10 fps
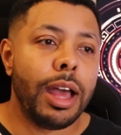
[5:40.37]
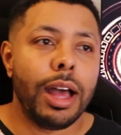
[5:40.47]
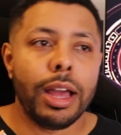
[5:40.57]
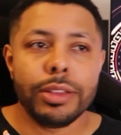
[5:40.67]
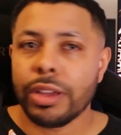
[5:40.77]

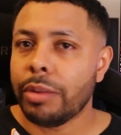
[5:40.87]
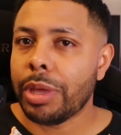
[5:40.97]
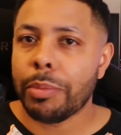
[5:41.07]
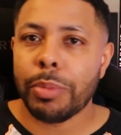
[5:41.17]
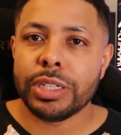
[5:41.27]
It's going to
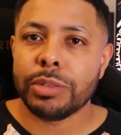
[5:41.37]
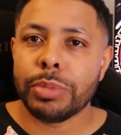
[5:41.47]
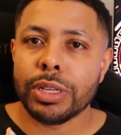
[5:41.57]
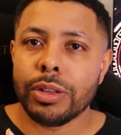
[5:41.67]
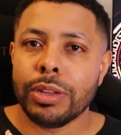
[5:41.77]
be a budget
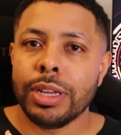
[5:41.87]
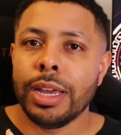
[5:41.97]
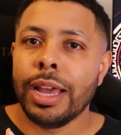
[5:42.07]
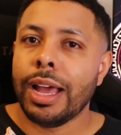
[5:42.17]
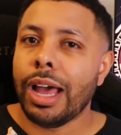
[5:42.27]
build.
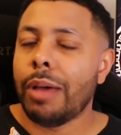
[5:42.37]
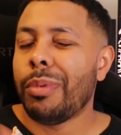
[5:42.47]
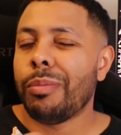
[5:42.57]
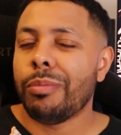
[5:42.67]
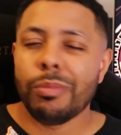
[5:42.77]

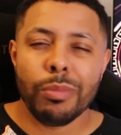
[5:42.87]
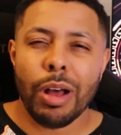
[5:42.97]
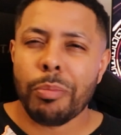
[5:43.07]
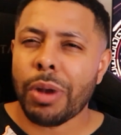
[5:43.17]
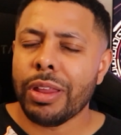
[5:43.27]

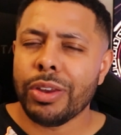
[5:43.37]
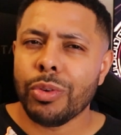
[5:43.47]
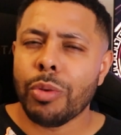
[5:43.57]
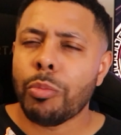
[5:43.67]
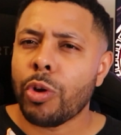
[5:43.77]
I'll probably
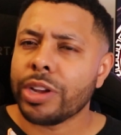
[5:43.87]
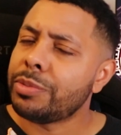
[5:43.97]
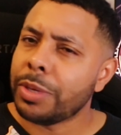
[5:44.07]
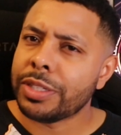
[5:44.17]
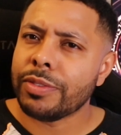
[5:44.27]
do a more
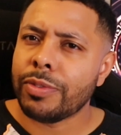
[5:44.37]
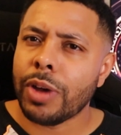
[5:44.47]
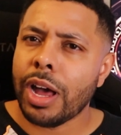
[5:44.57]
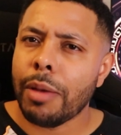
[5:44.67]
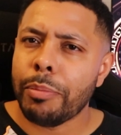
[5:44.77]
expensive
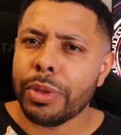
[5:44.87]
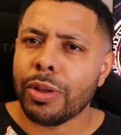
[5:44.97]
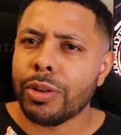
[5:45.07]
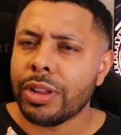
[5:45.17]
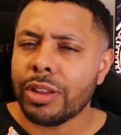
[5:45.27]

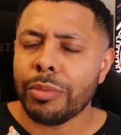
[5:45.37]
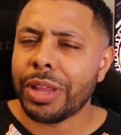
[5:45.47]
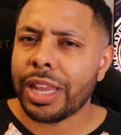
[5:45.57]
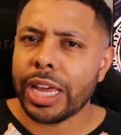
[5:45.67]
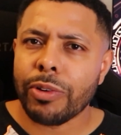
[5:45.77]
build a little
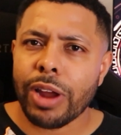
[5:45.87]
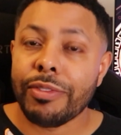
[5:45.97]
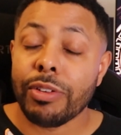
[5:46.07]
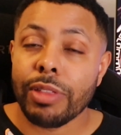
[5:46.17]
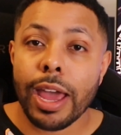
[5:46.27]
bit later
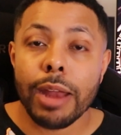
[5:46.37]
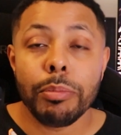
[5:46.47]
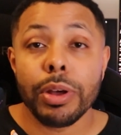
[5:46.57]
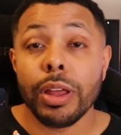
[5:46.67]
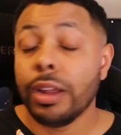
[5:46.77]
after
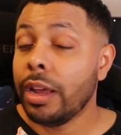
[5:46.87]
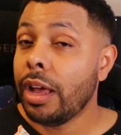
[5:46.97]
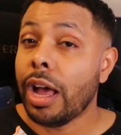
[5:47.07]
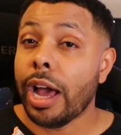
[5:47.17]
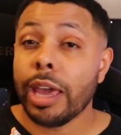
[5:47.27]
that, but
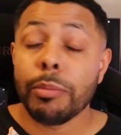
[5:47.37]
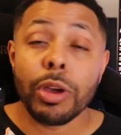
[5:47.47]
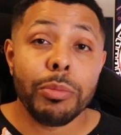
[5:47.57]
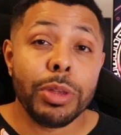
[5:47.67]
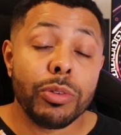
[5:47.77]
I am
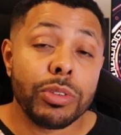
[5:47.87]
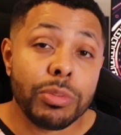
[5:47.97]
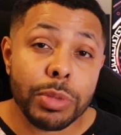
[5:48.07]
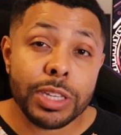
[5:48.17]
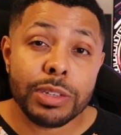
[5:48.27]
going to be doing
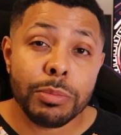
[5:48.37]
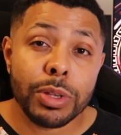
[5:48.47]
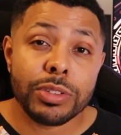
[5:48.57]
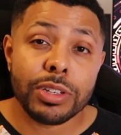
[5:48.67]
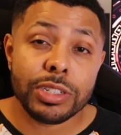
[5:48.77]
some PC
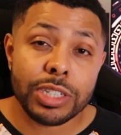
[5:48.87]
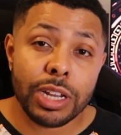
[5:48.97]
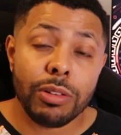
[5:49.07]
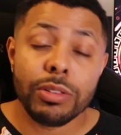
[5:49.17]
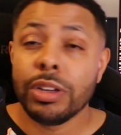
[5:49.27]
builds on the
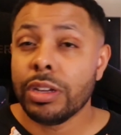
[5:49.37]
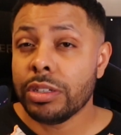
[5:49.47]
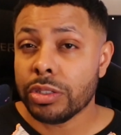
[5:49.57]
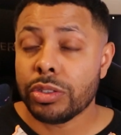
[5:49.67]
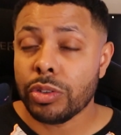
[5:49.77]
channel,
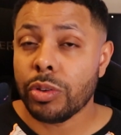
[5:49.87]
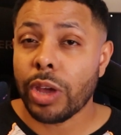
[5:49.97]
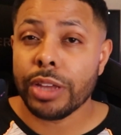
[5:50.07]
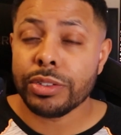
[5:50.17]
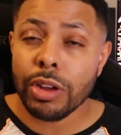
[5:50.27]
just so you
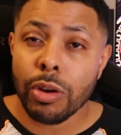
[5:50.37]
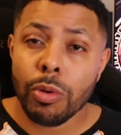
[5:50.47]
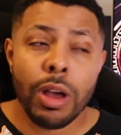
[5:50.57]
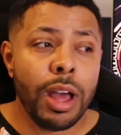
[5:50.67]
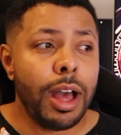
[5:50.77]
guys
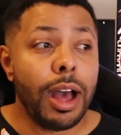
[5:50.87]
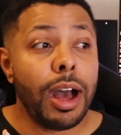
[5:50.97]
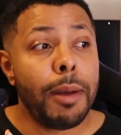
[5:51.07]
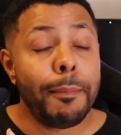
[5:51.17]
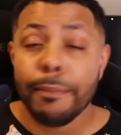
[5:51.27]
know.
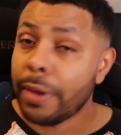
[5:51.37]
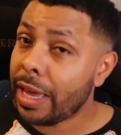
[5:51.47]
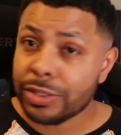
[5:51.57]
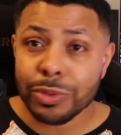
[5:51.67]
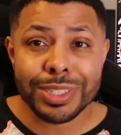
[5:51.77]

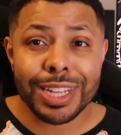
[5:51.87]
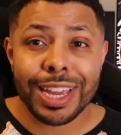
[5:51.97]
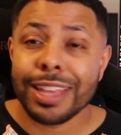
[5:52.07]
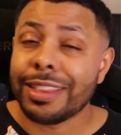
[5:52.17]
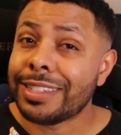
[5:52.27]
As soon as I
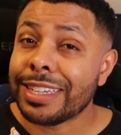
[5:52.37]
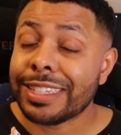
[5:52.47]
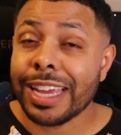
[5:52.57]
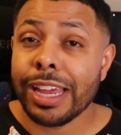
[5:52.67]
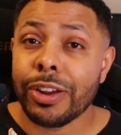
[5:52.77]
get the
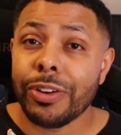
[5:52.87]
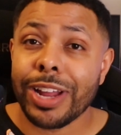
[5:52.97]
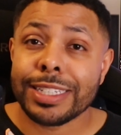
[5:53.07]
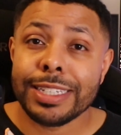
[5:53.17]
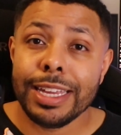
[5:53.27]
6800
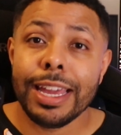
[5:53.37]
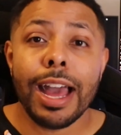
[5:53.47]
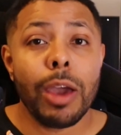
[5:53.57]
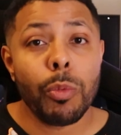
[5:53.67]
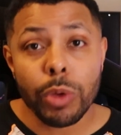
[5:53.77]

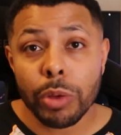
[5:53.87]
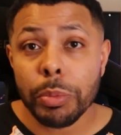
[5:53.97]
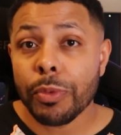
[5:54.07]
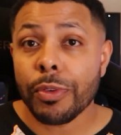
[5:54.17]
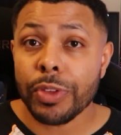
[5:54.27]
XT, I will
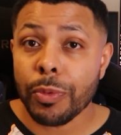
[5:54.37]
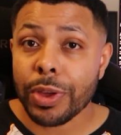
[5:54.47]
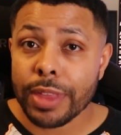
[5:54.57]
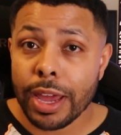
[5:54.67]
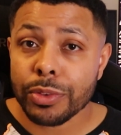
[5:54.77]
be
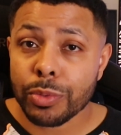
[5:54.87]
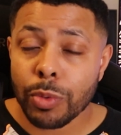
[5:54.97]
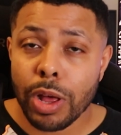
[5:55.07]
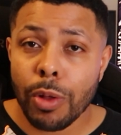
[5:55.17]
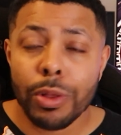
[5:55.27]
reviewing that as
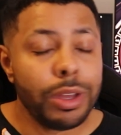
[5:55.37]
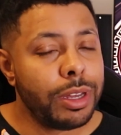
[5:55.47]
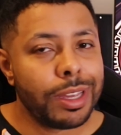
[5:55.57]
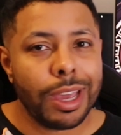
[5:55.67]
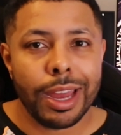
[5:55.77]
well.
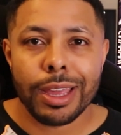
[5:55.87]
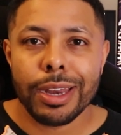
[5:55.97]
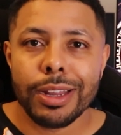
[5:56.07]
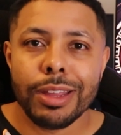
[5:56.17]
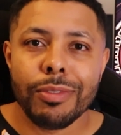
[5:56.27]
Got to get
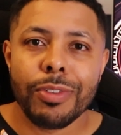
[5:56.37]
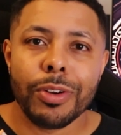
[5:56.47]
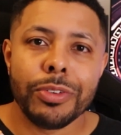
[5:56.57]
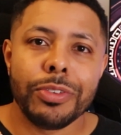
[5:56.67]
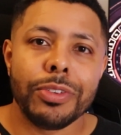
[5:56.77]
it in
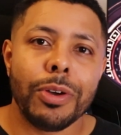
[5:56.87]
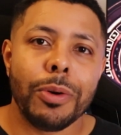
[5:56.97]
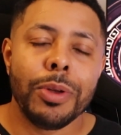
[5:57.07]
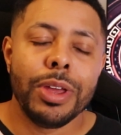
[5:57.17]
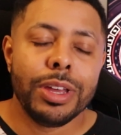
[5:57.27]
first,
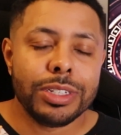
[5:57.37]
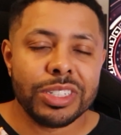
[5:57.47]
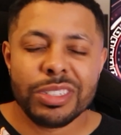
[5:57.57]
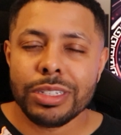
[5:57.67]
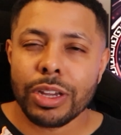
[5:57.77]
so
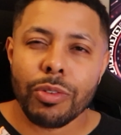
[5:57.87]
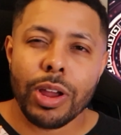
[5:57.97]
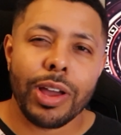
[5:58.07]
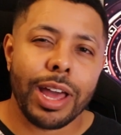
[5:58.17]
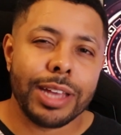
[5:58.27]
just stick
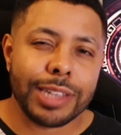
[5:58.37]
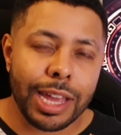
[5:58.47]
around, guys.